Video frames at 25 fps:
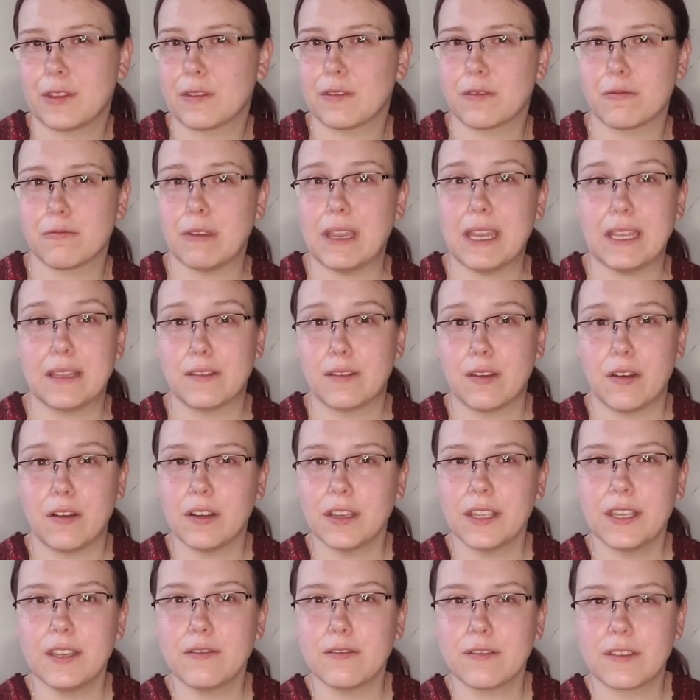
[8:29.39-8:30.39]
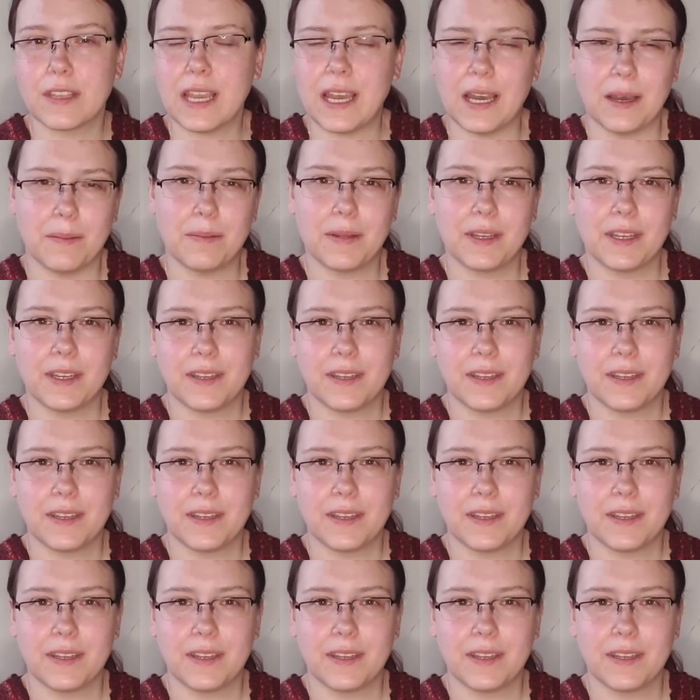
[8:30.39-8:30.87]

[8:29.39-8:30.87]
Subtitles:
threads all used up.